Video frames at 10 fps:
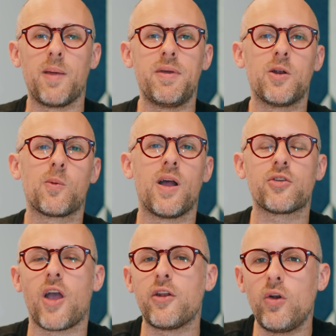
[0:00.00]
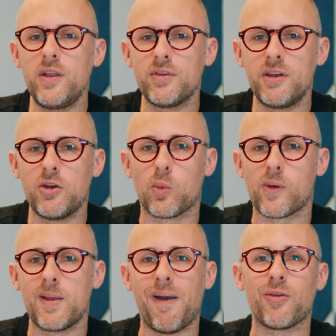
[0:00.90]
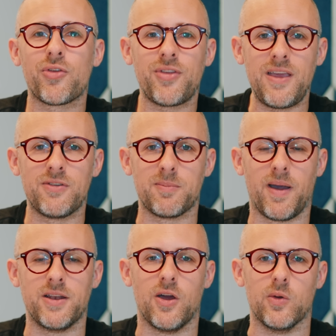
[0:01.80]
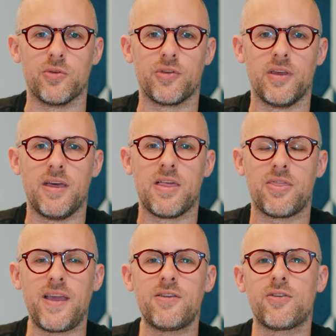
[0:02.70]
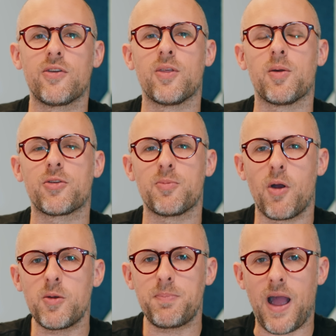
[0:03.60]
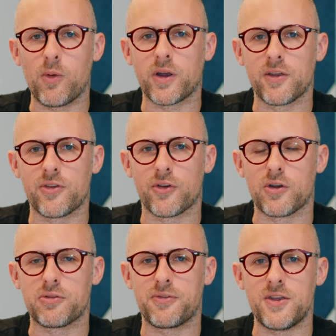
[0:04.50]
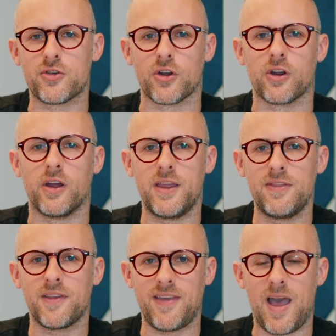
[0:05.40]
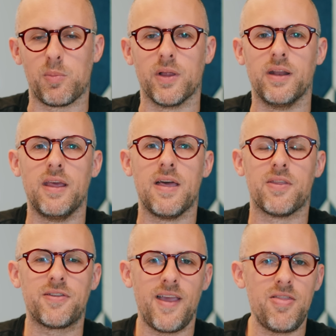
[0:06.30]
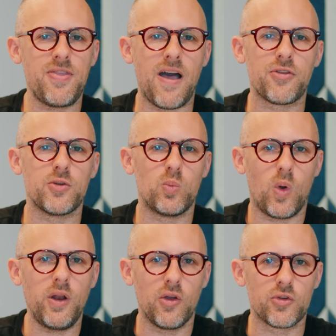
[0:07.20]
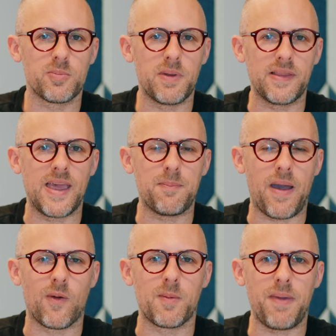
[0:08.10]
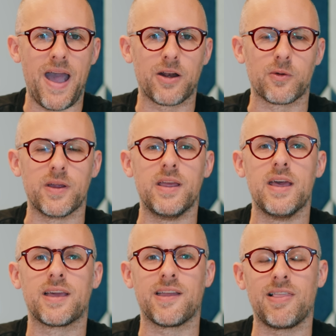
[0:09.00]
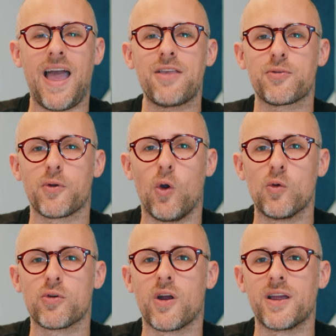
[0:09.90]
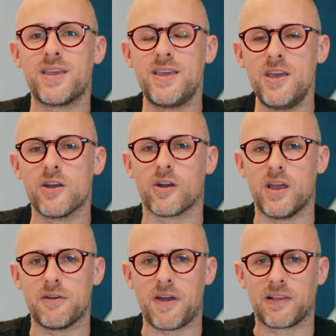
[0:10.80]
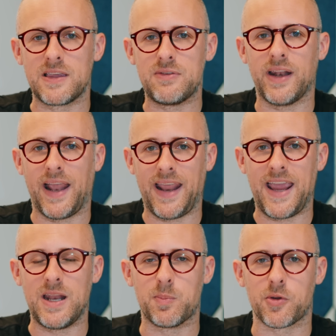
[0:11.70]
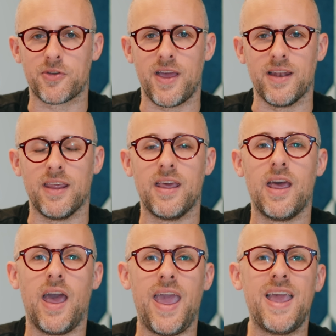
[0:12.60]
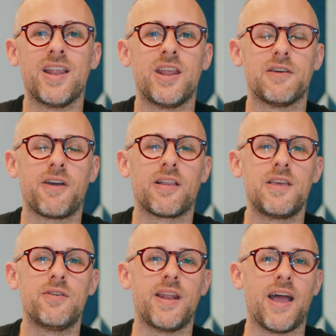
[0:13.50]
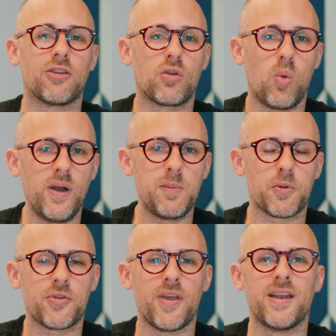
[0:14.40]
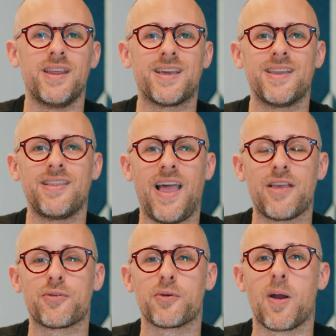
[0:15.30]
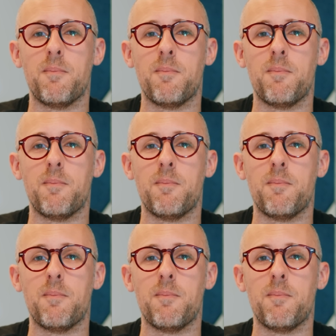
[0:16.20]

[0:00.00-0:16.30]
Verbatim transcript: I'm in a rush, I don't even need to worry about saving my notes. Thanks to the Smart Power Conserve feature in the tablet, the ten thousand one hundred milliamp hour battery can last for over a year if I leave it at eighty percent. And if I leave it at twenty percent, it can last for a